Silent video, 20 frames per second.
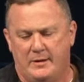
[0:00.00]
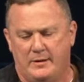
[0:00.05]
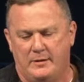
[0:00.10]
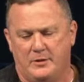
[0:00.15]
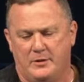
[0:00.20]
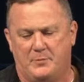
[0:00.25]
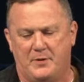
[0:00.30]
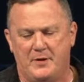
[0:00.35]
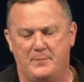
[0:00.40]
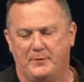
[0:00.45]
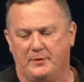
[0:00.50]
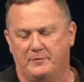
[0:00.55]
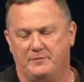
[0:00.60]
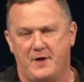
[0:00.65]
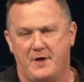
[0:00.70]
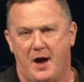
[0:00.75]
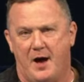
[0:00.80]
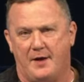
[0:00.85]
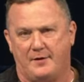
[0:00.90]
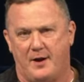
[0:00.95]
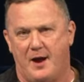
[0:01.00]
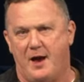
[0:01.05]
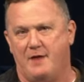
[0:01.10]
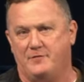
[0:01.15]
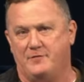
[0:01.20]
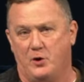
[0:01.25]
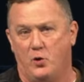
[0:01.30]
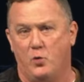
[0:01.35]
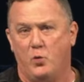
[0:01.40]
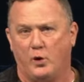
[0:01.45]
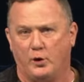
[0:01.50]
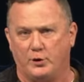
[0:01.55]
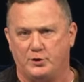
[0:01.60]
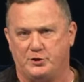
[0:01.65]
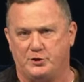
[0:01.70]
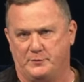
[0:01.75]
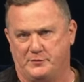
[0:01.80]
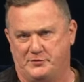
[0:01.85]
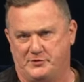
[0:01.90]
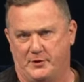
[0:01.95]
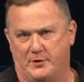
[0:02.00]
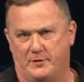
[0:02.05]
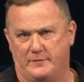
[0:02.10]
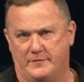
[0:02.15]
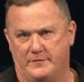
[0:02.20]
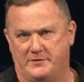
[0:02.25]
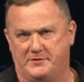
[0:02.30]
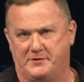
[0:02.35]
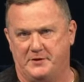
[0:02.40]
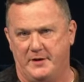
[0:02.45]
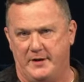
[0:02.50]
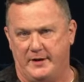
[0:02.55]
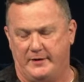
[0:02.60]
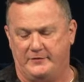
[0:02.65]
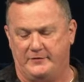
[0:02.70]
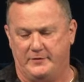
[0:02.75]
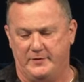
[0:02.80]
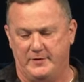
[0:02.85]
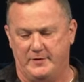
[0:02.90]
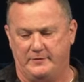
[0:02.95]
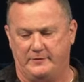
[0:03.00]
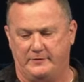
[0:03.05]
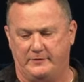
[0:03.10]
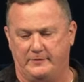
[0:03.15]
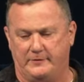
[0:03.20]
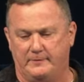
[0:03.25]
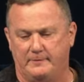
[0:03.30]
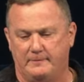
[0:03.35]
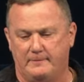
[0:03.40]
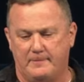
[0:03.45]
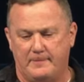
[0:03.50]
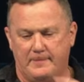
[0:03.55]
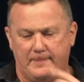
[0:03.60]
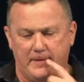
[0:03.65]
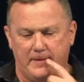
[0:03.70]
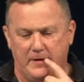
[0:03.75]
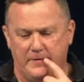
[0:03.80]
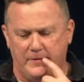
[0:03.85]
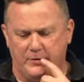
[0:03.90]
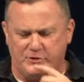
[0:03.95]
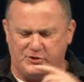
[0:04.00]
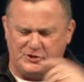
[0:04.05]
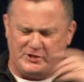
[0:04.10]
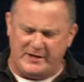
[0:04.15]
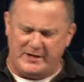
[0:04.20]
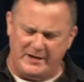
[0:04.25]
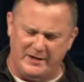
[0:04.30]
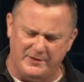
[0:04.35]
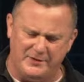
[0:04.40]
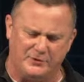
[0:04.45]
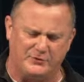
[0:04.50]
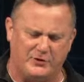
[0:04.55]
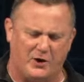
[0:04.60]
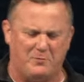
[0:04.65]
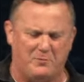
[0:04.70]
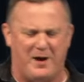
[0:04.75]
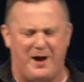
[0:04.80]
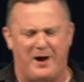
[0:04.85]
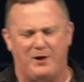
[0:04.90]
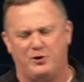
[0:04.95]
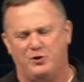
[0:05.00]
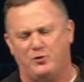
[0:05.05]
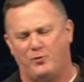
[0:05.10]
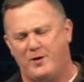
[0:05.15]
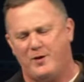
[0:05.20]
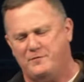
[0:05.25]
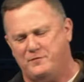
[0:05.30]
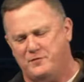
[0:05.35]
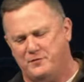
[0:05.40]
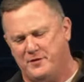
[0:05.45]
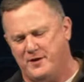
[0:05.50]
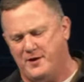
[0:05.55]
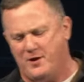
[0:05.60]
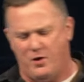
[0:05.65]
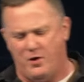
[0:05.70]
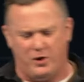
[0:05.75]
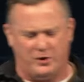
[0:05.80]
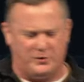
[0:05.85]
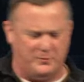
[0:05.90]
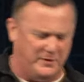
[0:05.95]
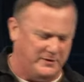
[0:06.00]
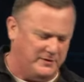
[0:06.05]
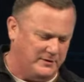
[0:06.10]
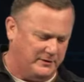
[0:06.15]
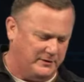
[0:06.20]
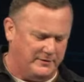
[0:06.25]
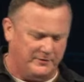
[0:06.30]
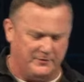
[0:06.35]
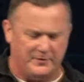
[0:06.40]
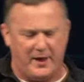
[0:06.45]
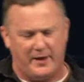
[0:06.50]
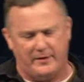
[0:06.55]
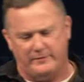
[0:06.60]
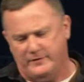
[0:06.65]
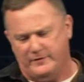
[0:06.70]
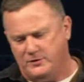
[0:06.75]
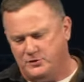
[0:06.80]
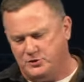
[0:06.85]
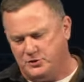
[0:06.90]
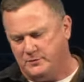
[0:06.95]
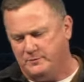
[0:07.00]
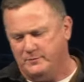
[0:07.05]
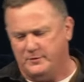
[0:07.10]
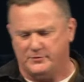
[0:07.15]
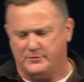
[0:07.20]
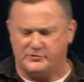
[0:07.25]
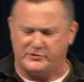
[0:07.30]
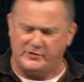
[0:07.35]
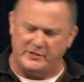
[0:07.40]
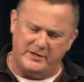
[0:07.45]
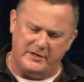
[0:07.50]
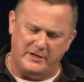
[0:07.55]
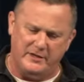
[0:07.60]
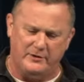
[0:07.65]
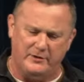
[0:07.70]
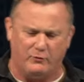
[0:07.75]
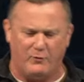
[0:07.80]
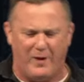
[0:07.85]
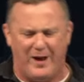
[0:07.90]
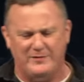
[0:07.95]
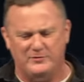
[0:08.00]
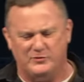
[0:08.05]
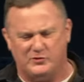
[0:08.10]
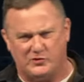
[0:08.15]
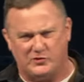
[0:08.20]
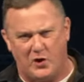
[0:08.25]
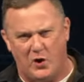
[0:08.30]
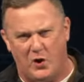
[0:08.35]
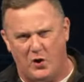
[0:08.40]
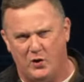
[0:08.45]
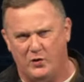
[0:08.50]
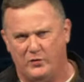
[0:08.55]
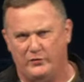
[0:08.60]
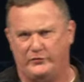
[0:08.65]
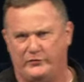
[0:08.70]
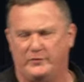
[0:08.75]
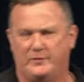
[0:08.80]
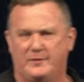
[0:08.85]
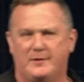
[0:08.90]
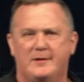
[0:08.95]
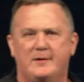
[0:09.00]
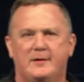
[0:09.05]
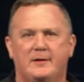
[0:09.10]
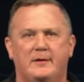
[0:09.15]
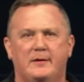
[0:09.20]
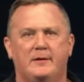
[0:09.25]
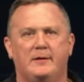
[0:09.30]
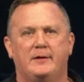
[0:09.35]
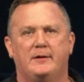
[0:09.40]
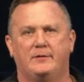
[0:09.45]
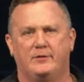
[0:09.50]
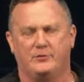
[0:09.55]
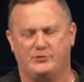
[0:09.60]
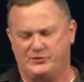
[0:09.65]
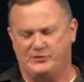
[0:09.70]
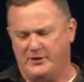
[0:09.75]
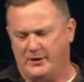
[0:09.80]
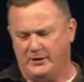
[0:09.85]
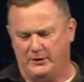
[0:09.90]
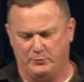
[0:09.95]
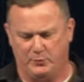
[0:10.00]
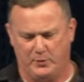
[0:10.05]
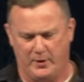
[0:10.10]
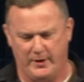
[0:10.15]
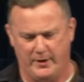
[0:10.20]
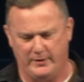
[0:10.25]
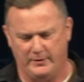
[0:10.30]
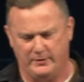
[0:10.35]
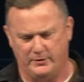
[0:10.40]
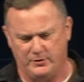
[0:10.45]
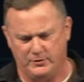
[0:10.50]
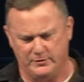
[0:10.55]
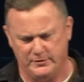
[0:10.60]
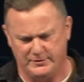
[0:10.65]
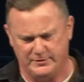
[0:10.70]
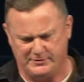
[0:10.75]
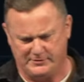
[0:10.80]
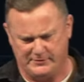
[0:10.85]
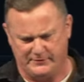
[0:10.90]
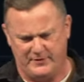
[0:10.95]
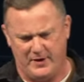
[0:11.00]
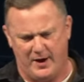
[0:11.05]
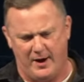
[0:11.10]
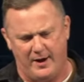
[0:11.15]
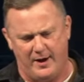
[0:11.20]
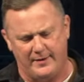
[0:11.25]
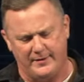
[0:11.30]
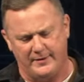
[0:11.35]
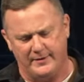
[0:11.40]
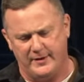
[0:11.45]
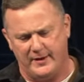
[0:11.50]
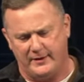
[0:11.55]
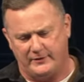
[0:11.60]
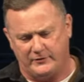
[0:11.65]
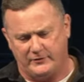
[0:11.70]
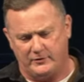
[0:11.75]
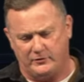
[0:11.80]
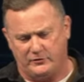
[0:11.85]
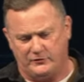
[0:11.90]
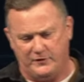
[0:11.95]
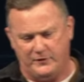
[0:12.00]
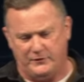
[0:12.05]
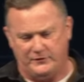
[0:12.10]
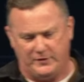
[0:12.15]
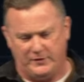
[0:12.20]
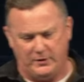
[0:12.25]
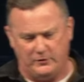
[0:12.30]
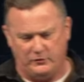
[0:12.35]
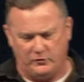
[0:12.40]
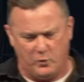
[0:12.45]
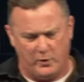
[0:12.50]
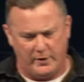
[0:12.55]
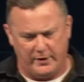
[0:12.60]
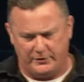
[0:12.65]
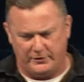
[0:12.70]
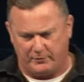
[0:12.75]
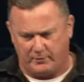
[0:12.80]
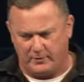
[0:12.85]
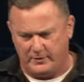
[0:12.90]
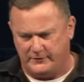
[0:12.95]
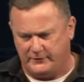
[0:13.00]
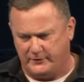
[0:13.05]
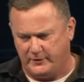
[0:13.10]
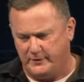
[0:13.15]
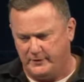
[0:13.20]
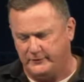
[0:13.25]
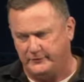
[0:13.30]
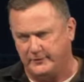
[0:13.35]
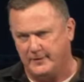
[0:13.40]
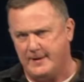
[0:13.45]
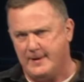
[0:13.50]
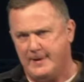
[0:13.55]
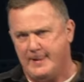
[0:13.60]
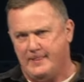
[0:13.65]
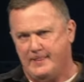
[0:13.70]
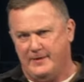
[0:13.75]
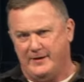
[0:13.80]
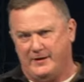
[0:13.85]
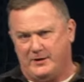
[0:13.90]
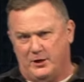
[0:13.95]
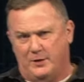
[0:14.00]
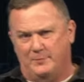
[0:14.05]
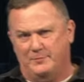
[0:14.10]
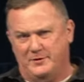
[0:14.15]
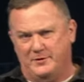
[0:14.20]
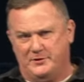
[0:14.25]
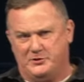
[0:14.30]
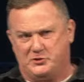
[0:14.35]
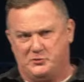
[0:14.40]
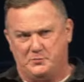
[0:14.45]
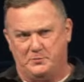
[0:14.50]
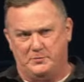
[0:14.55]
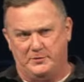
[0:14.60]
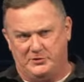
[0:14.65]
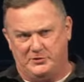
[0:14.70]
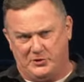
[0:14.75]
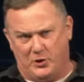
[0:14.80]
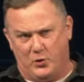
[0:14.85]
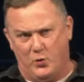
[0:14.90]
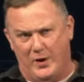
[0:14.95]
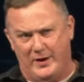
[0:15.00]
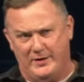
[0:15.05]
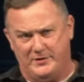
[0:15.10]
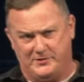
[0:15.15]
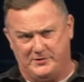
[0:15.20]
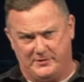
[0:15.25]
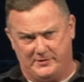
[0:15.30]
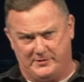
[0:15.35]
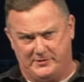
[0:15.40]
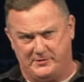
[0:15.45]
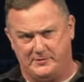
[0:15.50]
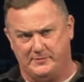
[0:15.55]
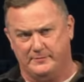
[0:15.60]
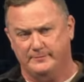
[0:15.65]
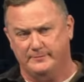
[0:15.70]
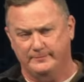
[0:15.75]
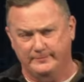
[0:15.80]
The people of God are having a worship service in Exodus. And they're singing, they're talking about how grateful they are to be delivered out of Egypt. And they're singing, they're writing songs, and they're celebrating the goodness of God. And Exodus 15:23 says, and they come to this oasis.